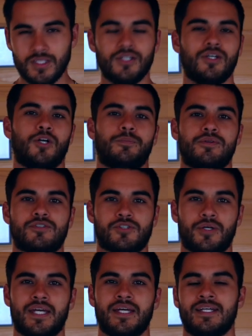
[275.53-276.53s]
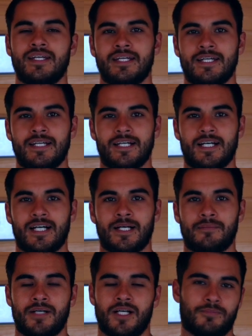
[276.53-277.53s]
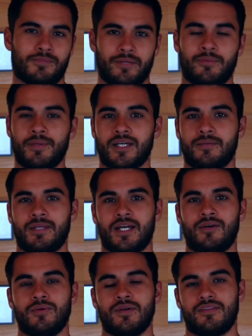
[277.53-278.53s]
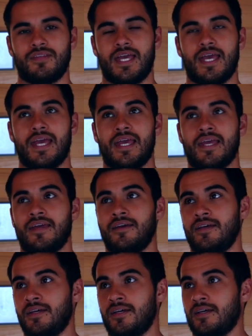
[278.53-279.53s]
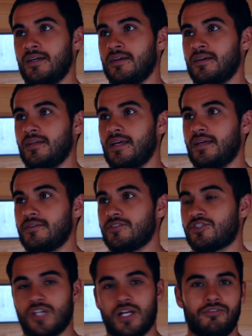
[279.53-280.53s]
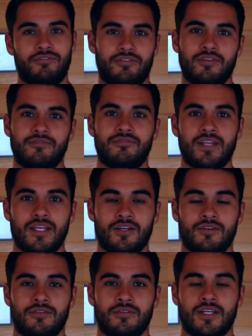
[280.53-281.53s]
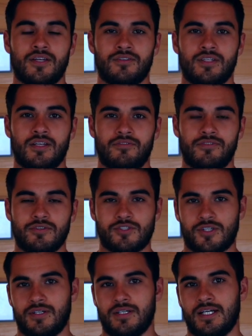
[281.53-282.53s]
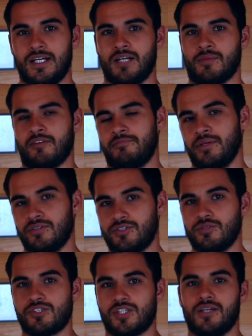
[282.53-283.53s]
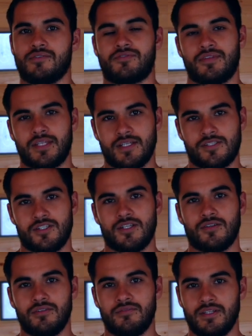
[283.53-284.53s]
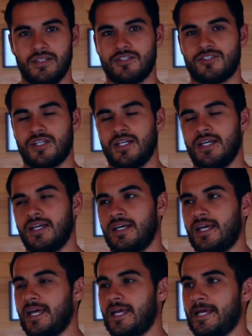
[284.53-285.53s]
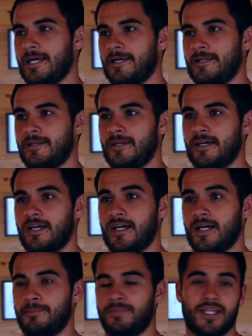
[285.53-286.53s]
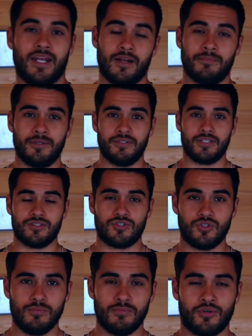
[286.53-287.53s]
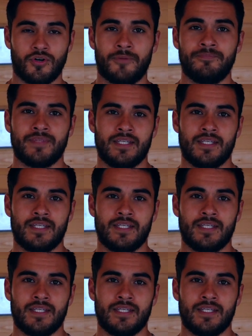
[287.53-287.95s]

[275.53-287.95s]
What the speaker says: I hope you enjoy. I'll probably be coming out with a shelf video here in the near future. I've built 2 shelves for the kitchen here in the village, and planning on building 2 more.